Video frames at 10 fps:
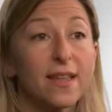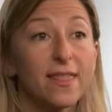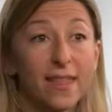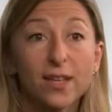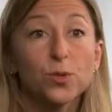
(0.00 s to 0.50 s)

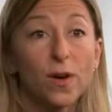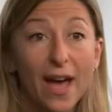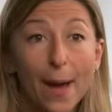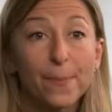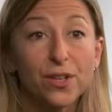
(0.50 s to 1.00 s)
things will
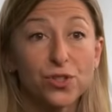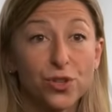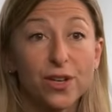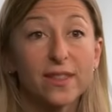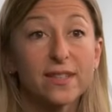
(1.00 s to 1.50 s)
happen
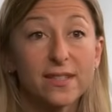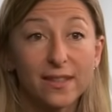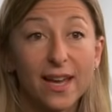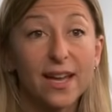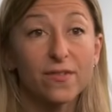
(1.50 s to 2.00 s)
during the
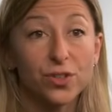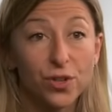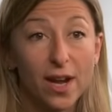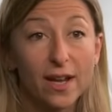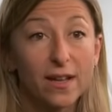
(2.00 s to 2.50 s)
delay of a
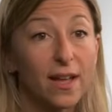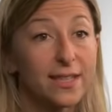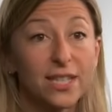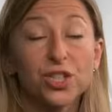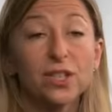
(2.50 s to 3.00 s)
trial.
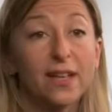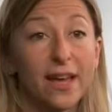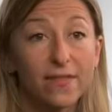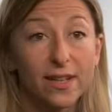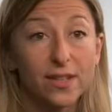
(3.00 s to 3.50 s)
Additional
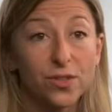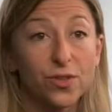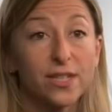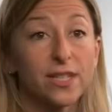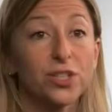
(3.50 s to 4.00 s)
evidence or
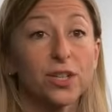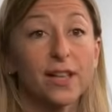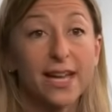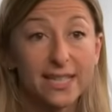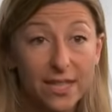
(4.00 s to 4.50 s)
additional
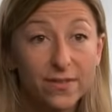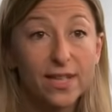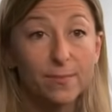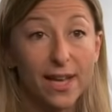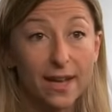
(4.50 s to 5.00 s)

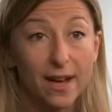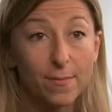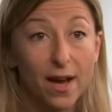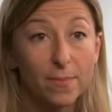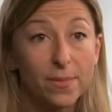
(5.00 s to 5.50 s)
activity may come
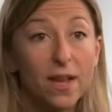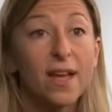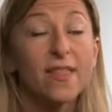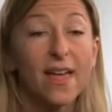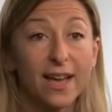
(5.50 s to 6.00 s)
up
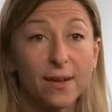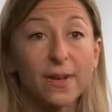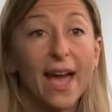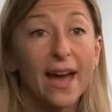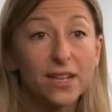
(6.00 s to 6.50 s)
that can
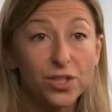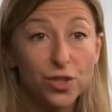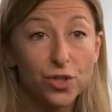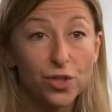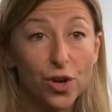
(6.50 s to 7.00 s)
be added to
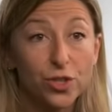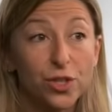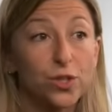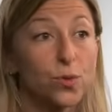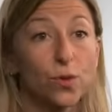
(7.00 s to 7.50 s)
the
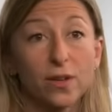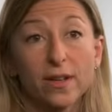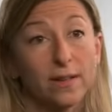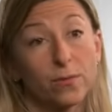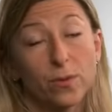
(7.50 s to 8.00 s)
charges or
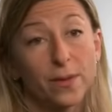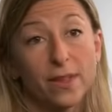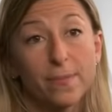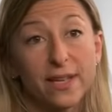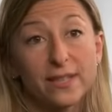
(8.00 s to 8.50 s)
will be
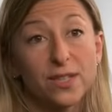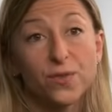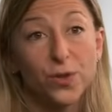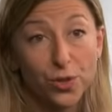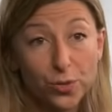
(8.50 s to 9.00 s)
the basis
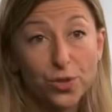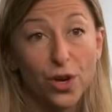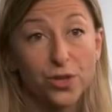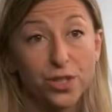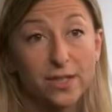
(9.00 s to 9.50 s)
for new
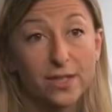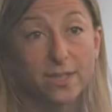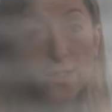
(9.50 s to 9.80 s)
charges.